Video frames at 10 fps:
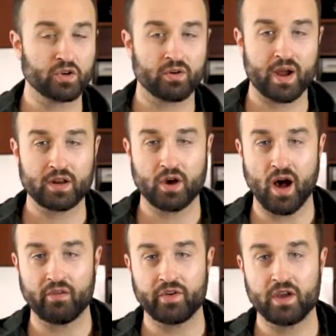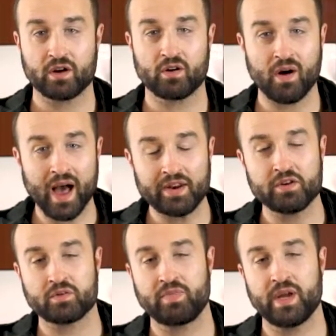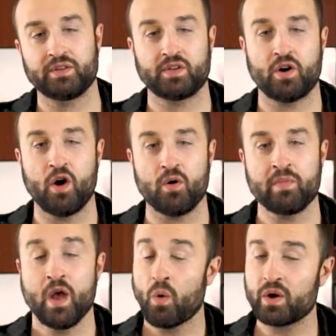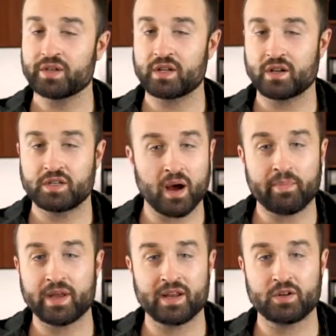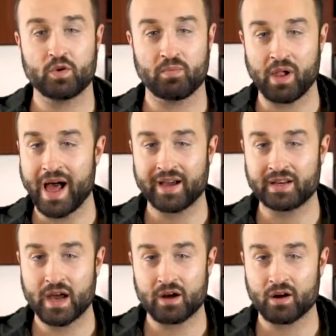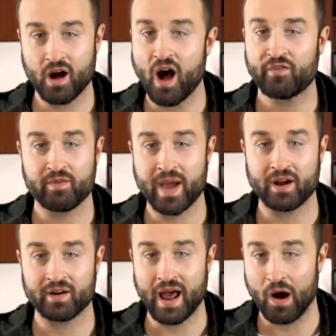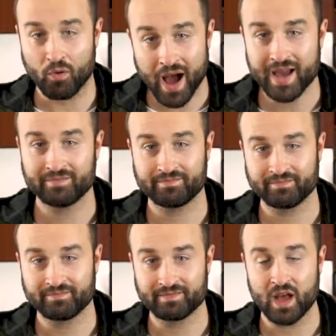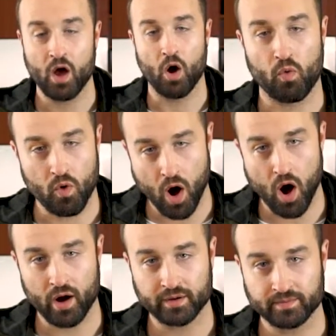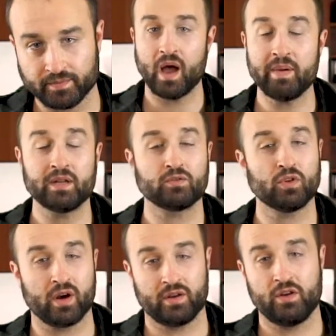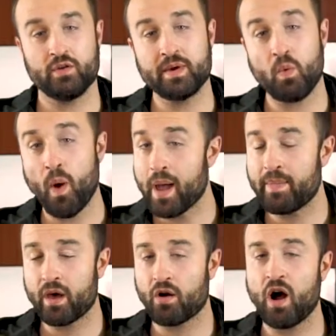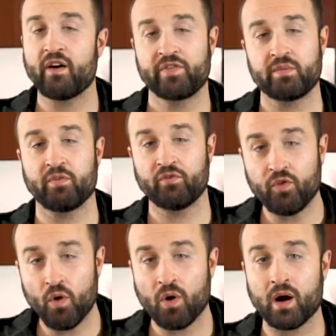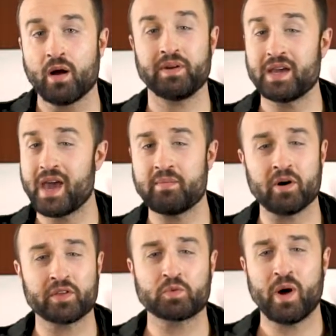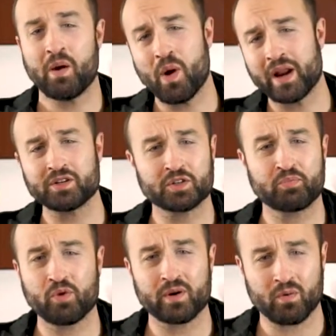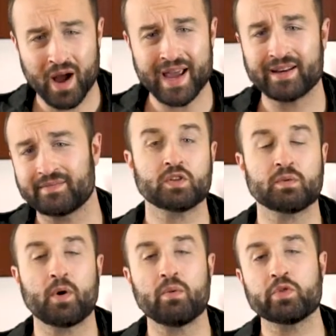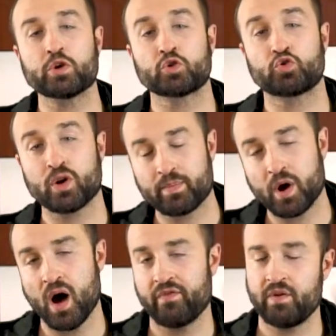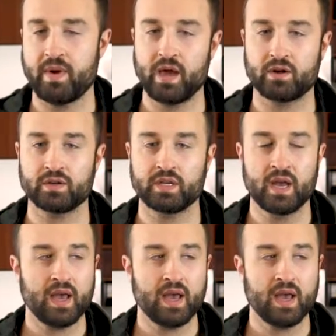your great coffee, you're grinding your beans at home, we're just going to dump it into a Black & Decker coffee maker now, right? Wrong. I mean, look, you'd be way better off than before, but you came all this way, why not just brew it right? So the problem with those drip coffee makers